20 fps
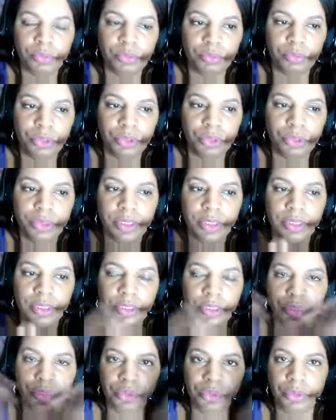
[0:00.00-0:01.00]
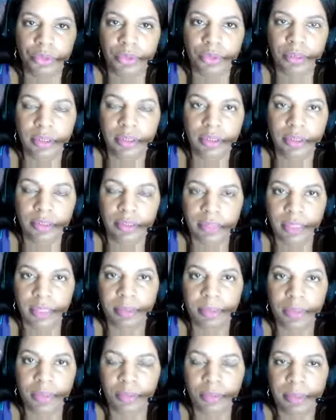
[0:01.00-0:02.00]
When you get into
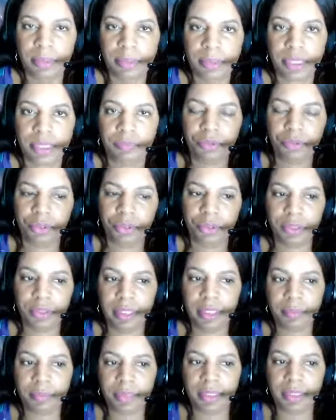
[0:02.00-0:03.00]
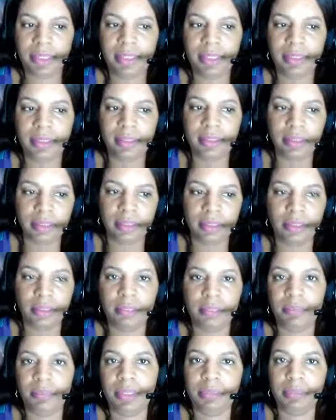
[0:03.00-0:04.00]
developing a website for your company, it is a
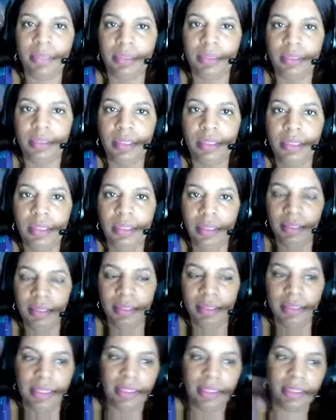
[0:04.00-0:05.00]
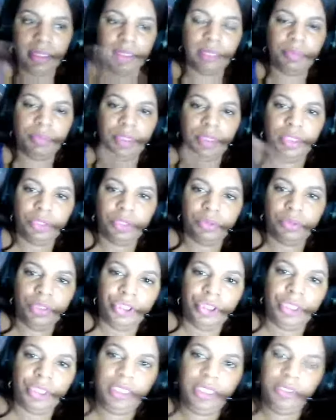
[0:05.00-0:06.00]
commitment, and it's something that's
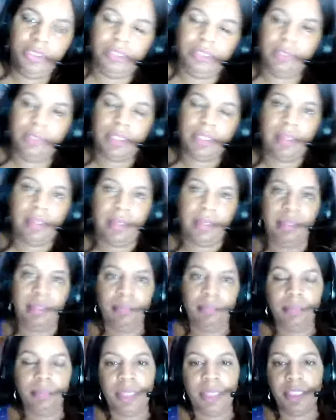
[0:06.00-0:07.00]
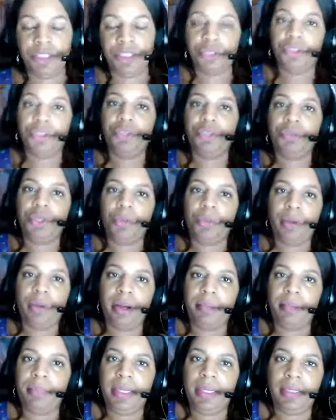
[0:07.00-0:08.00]
going to change over time, and it's going to
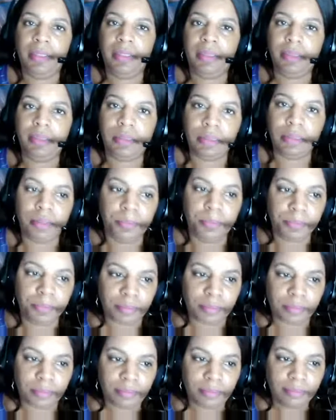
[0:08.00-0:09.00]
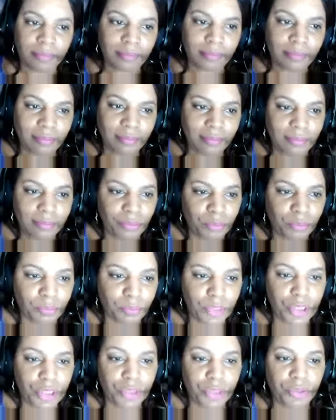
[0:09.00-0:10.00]
require maintenance.
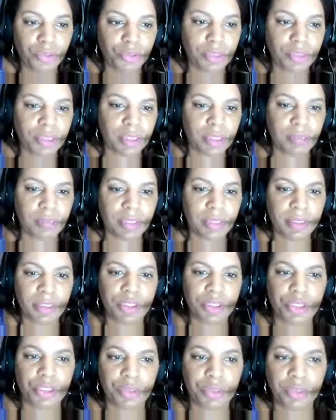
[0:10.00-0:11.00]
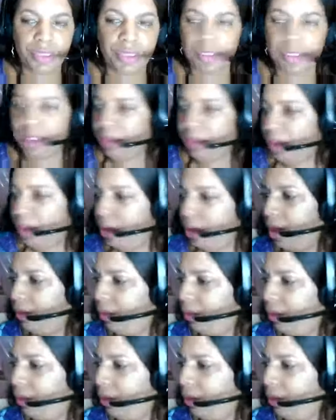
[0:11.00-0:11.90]
So those are some things that you want to think about up